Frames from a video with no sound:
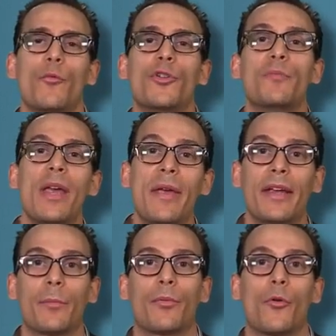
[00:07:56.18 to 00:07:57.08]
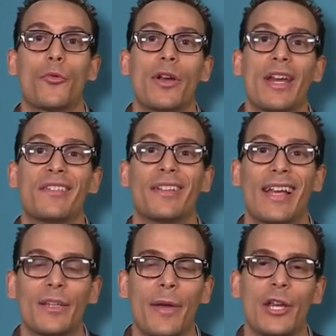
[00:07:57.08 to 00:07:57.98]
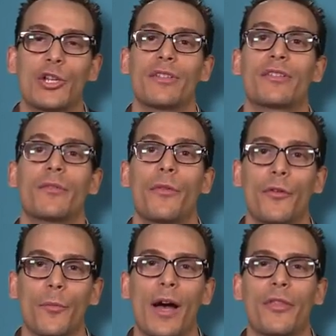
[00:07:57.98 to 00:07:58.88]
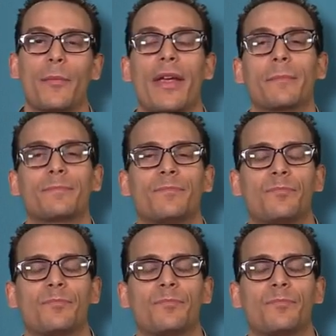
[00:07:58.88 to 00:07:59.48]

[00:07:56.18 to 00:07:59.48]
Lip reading: which may make it appropriate in select patients with neuropathic pain.